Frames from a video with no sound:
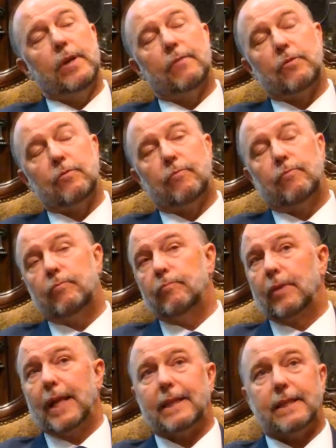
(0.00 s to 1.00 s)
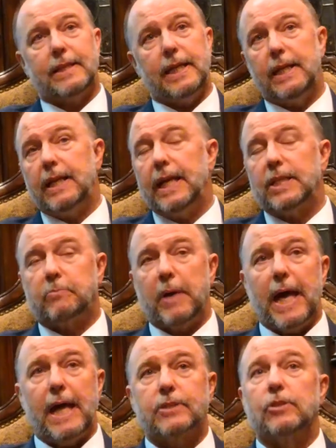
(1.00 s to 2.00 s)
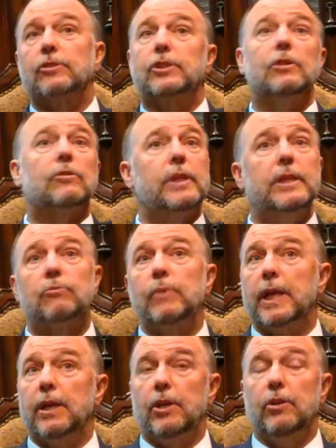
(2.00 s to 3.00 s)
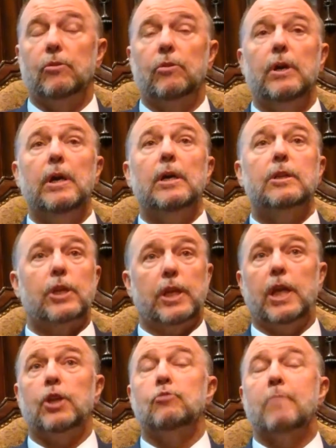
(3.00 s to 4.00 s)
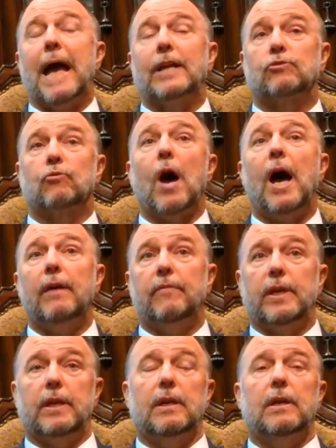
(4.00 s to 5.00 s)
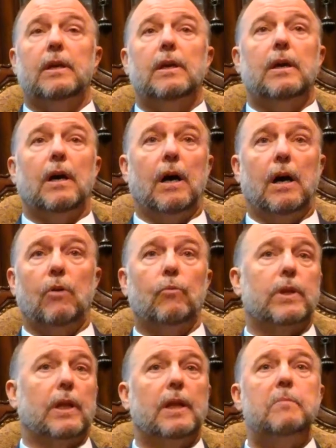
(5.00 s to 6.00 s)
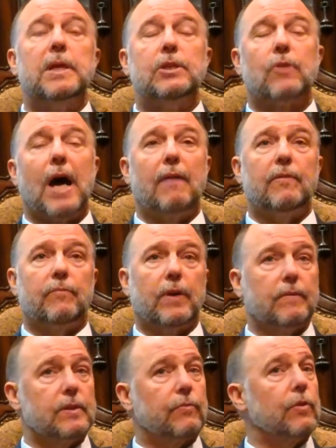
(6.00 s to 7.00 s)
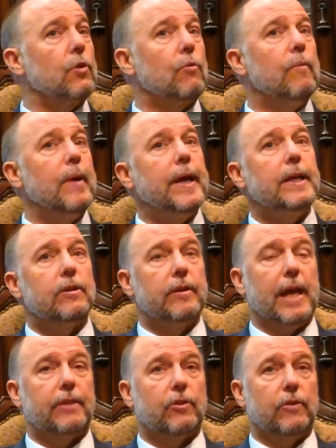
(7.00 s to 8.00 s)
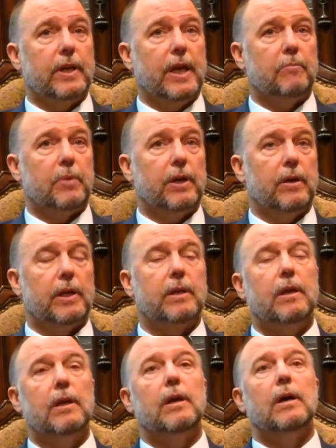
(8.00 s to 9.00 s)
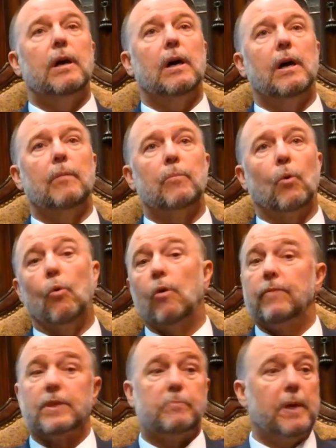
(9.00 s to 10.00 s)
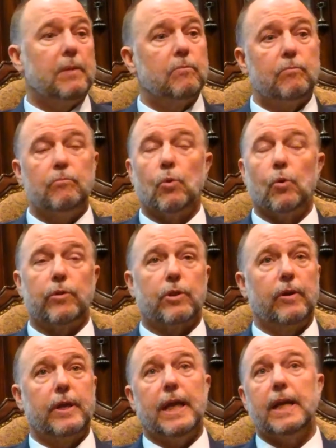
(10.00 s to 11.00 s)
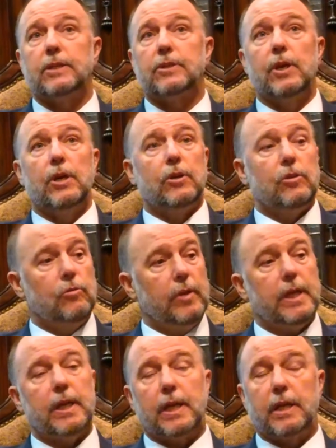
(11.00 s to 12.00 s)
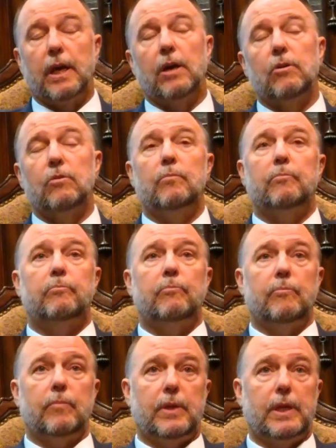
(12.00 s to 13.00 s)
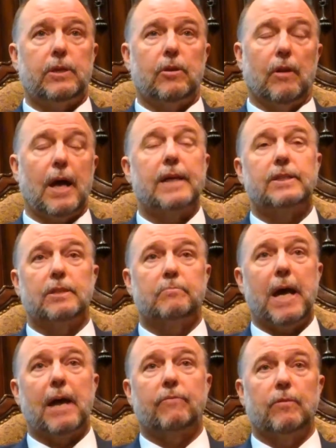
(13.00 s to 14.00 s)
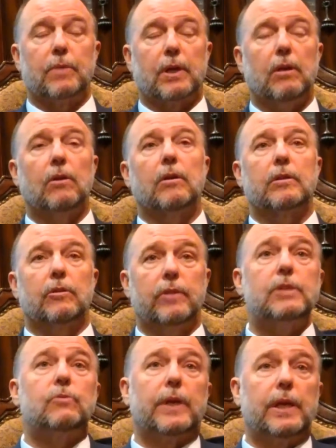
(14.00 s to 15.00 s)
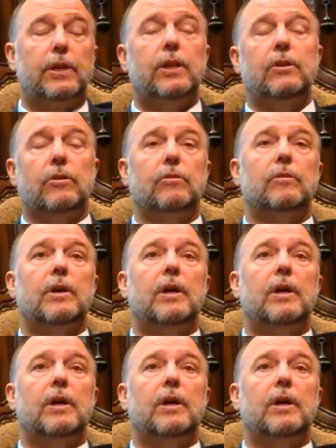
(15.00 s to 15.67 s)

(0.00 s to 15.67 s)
if you let the 10 days pass, there's still things we can do to get you back driving with a limited driving privilege for the remainder of that 30-day period. Or if it's been more than 30 days, you need to go get your license back from the clerk. There are things we can do.